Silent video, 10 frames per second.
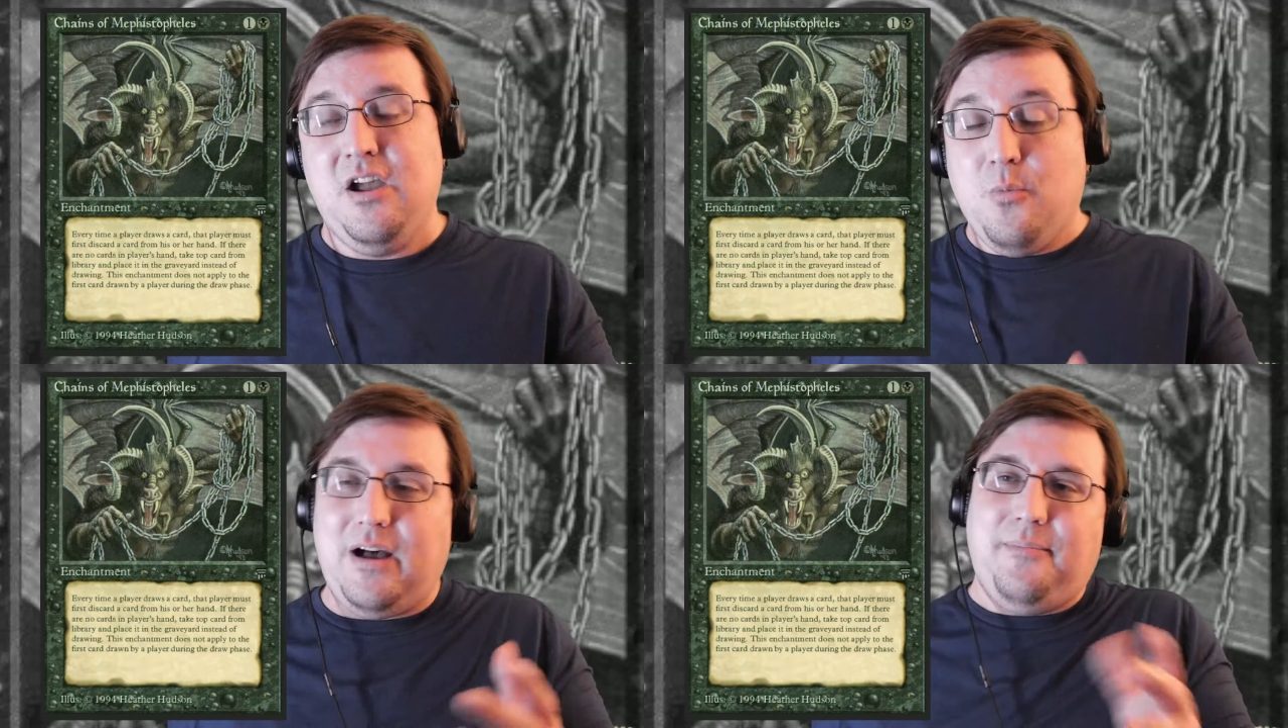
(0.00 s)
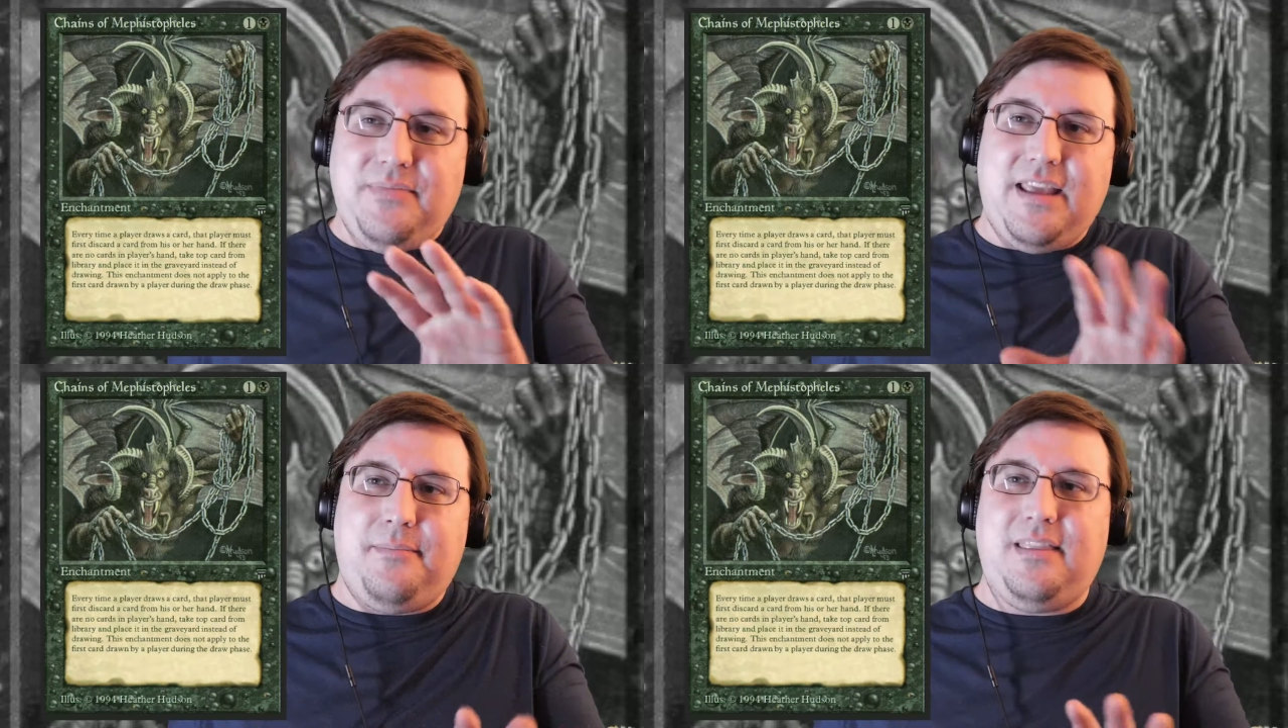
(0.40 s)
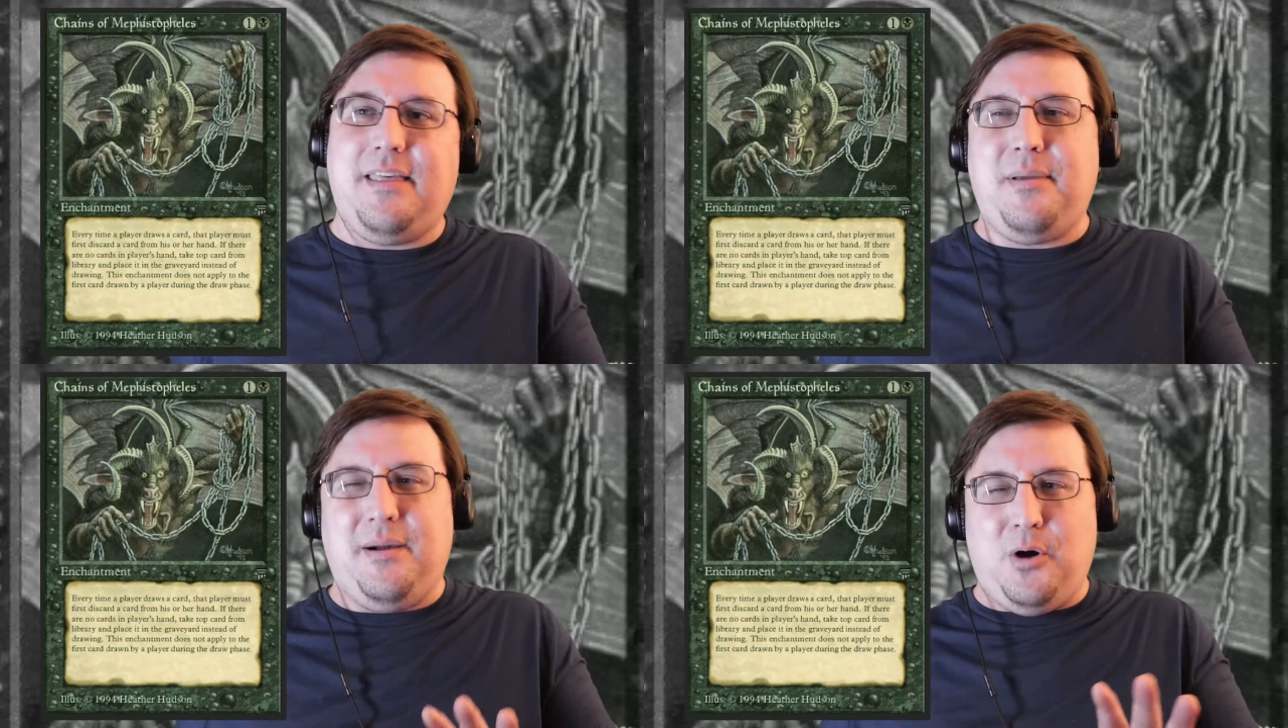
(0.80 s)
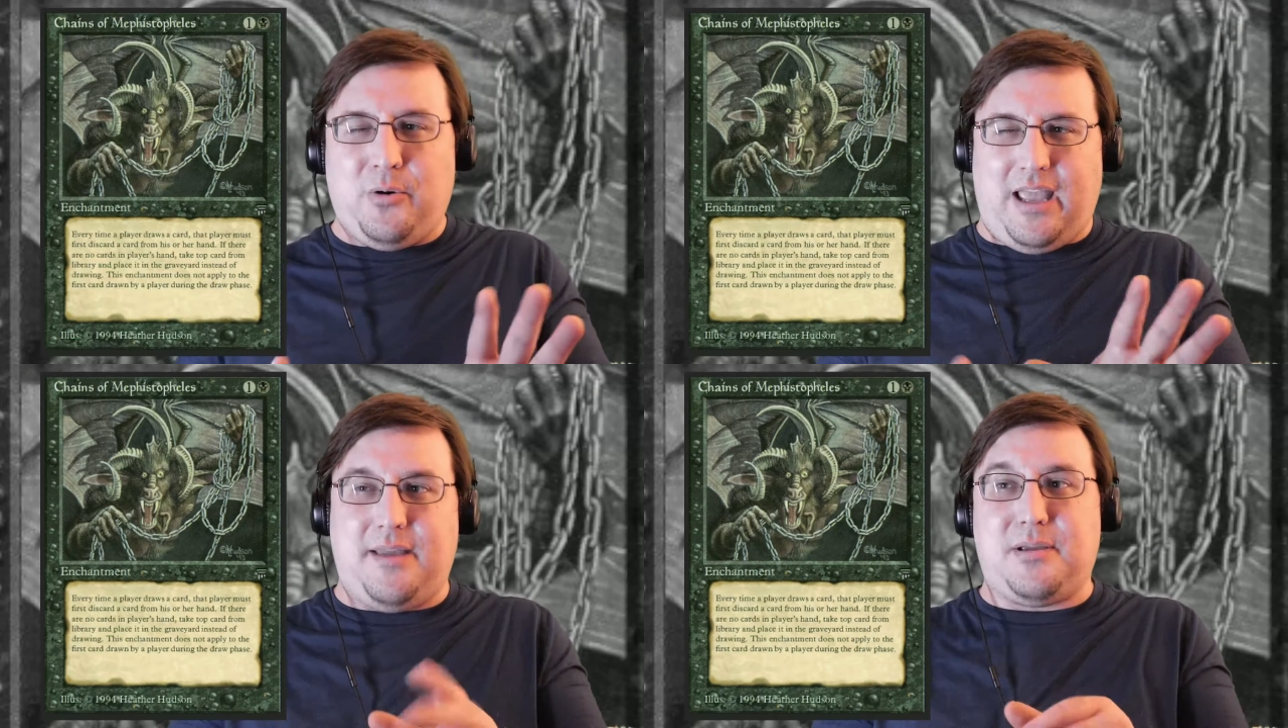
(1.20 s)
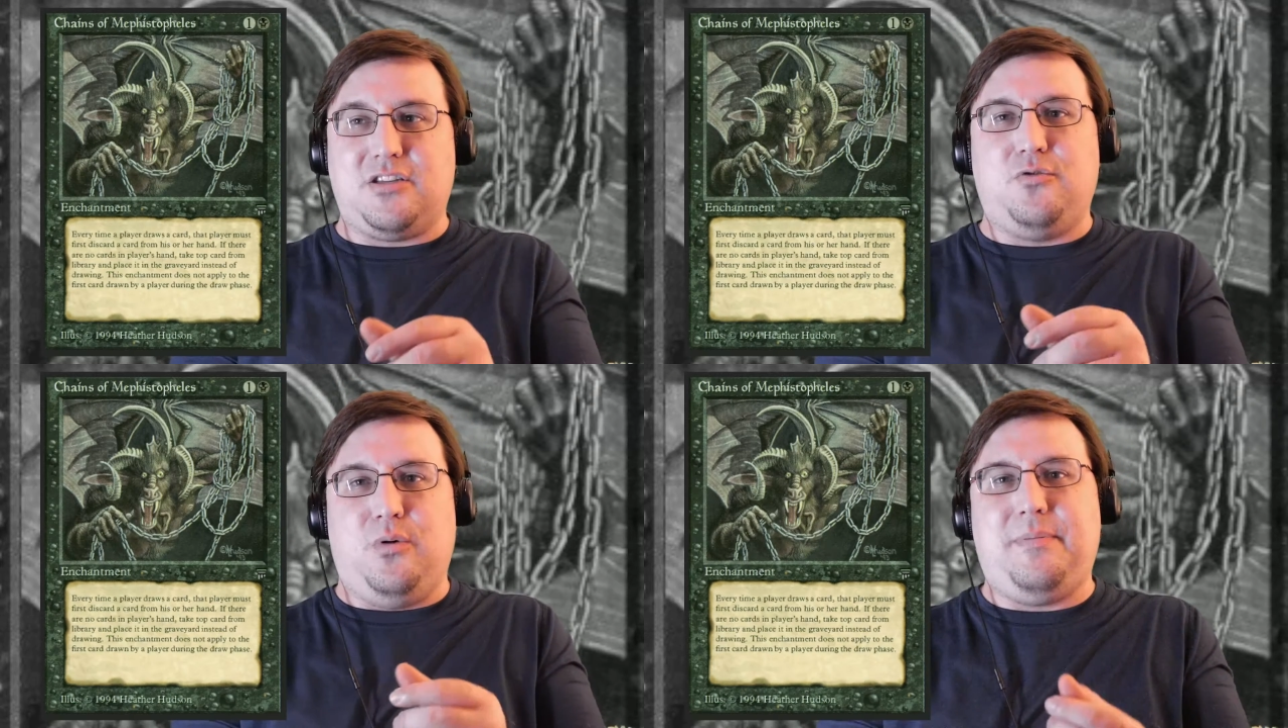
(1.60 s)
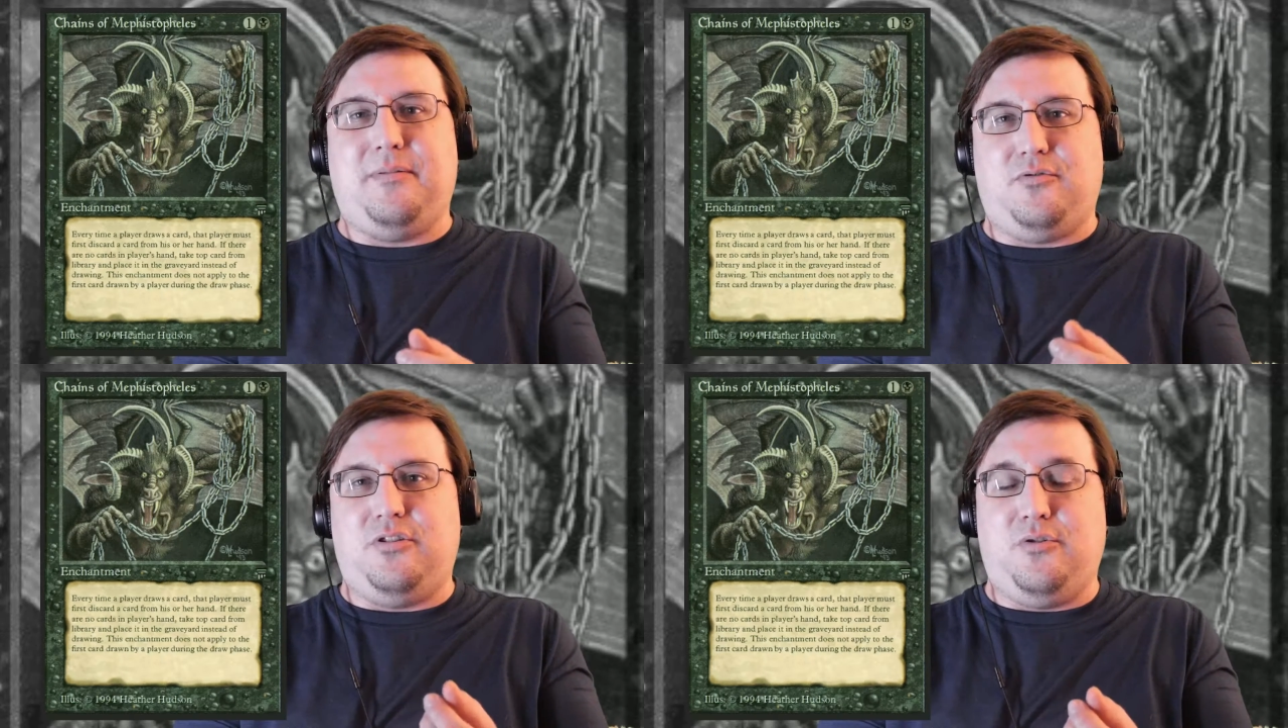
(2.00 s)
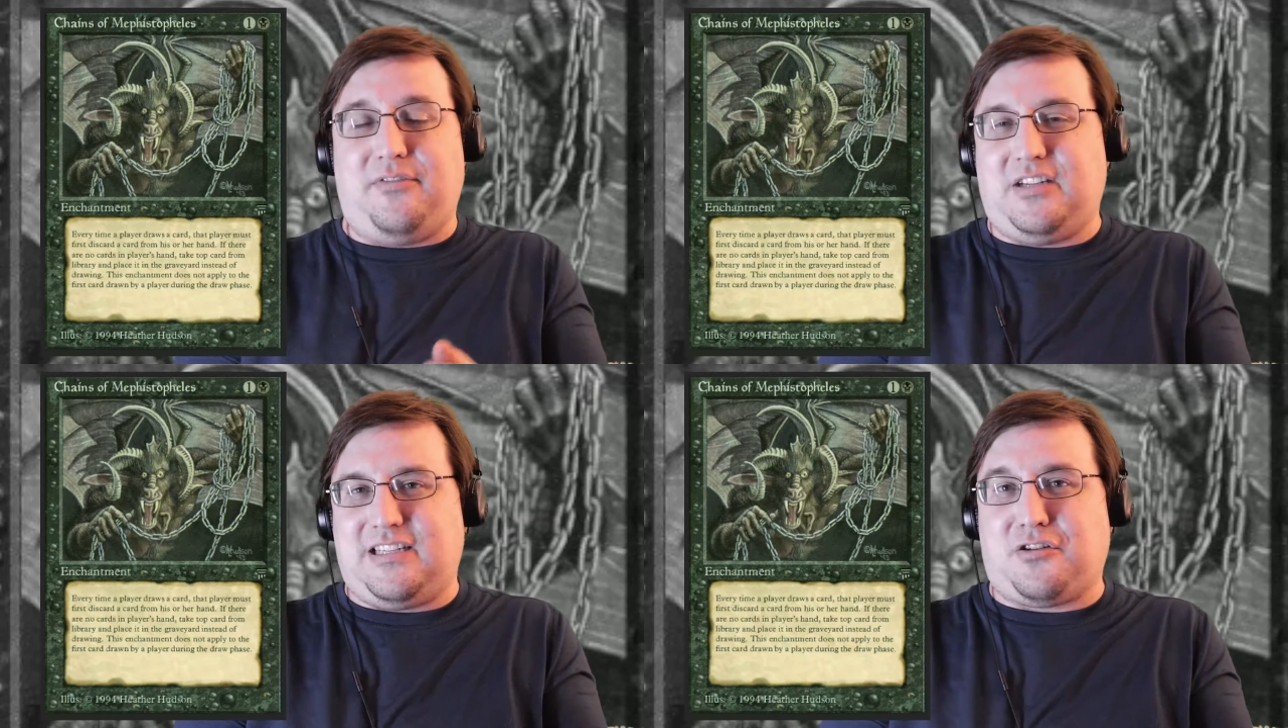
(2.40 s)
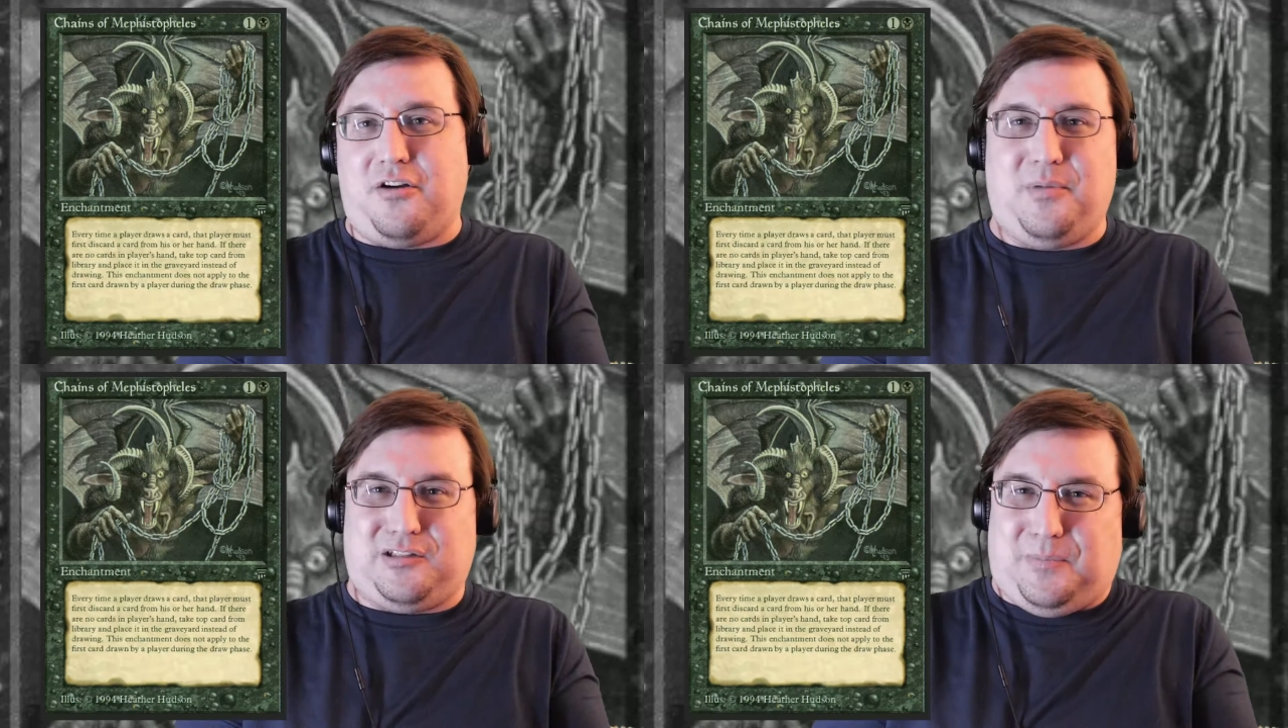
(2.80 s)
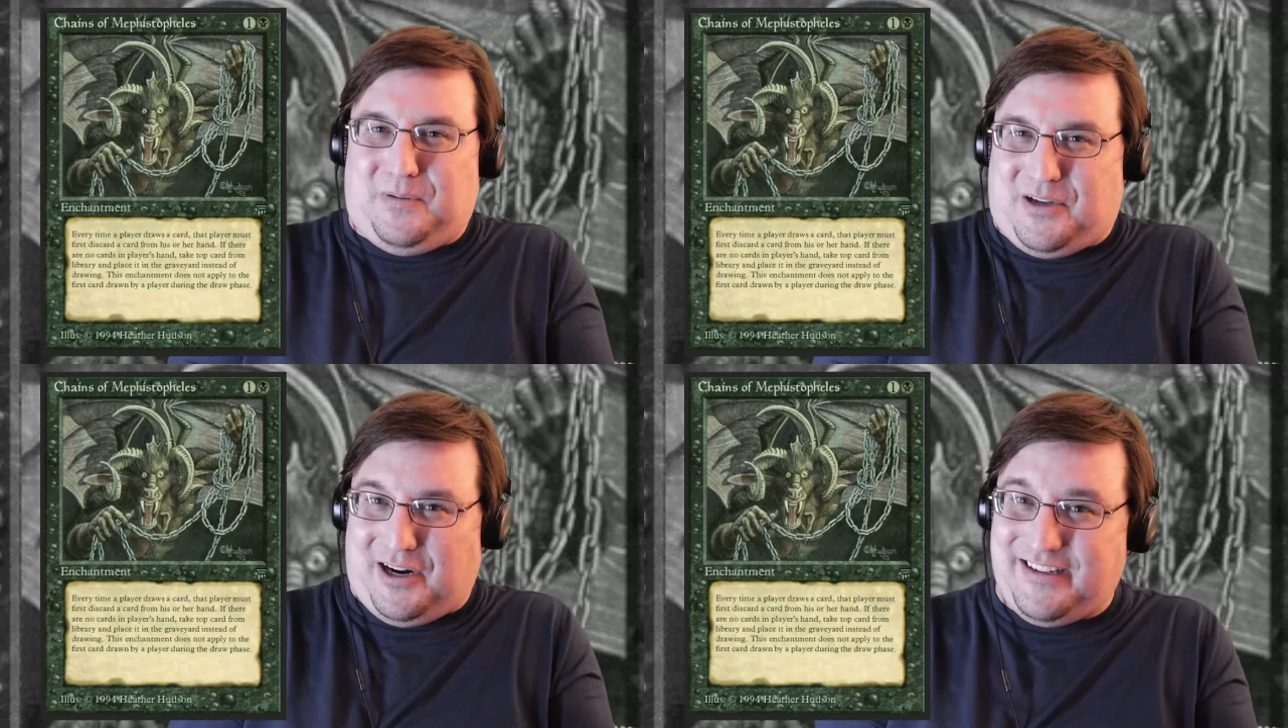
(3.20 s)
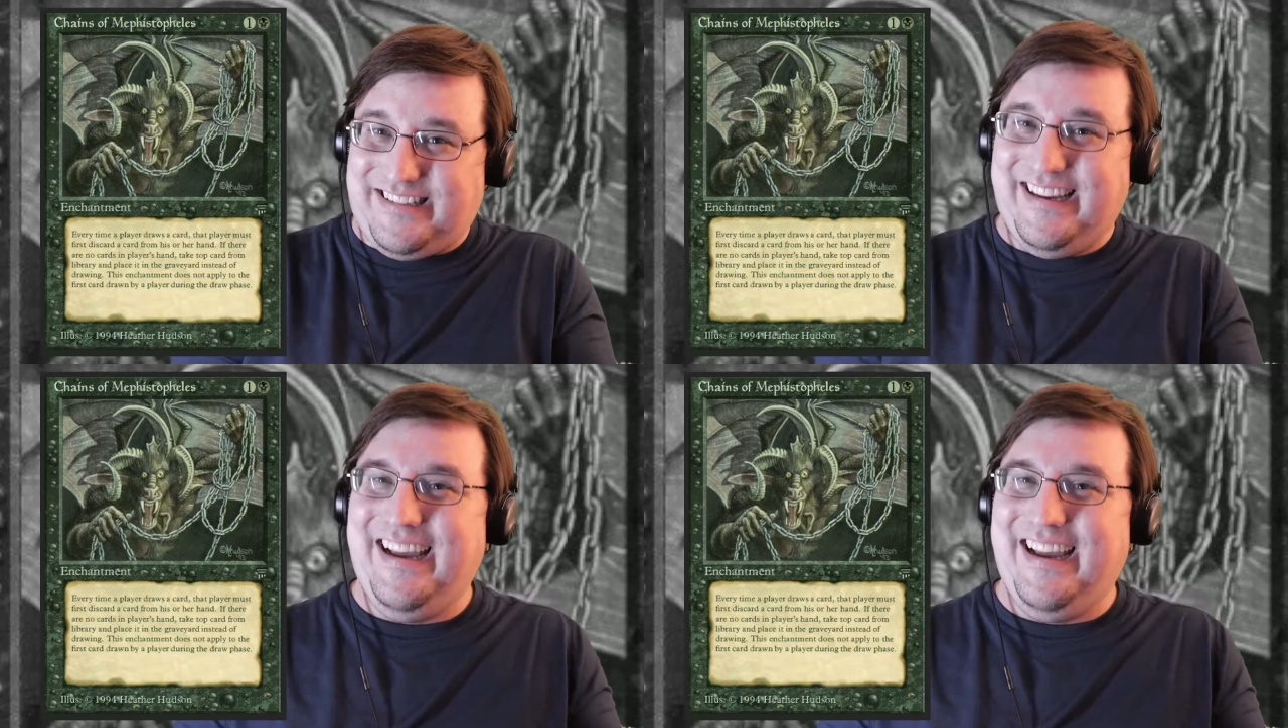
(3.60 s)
well, they become okay because you have to discard multiple cards